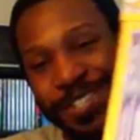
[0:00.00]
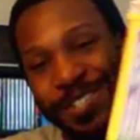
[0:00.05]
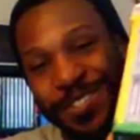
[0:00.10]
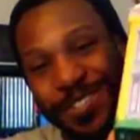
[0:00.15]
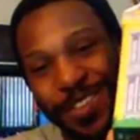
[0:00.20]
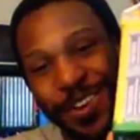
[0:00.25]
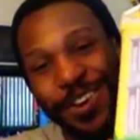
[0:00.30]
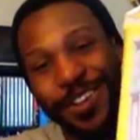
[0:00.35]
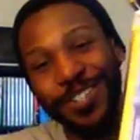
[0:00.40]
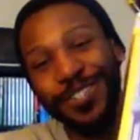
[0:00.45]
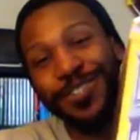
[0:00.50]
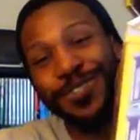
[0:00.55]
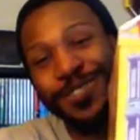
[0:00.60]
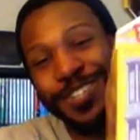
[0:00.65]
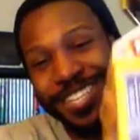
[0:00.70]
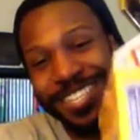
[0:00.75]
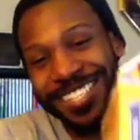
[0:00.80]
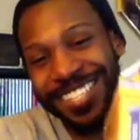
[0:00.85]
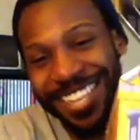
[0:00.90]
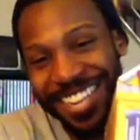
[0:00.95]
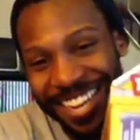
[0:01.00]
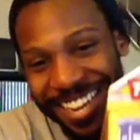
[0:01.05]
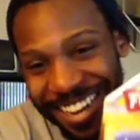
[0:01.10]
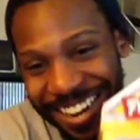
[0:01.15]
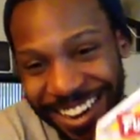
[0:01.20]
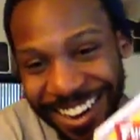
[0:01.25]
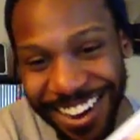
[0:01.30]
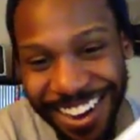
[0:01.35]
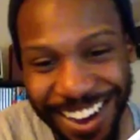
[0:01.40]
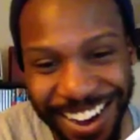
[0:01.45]
There's 32 discs in
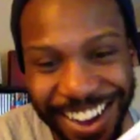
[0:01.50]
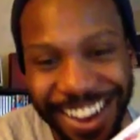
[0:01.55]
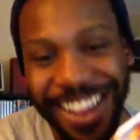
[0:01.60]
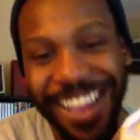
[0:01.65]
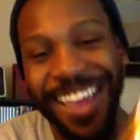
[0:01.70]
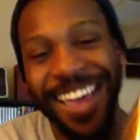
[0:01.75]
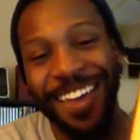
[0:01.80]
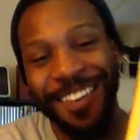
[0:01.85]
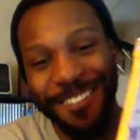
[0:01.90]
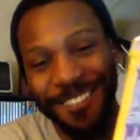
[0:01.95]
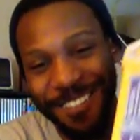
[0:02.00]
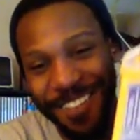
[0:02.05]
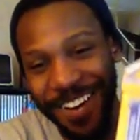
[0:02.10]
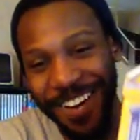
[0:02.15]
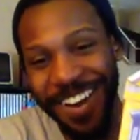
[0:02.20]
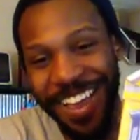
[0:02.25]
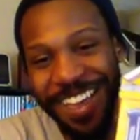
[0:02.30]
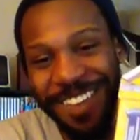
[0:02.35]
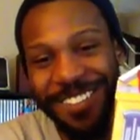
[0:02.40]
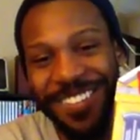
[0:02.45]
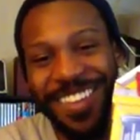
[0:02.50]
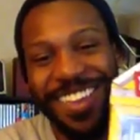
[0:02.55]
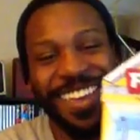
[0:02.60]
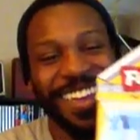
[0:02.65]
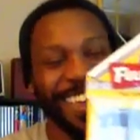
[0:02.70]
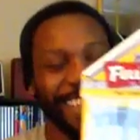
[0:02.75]
here. Very heavy.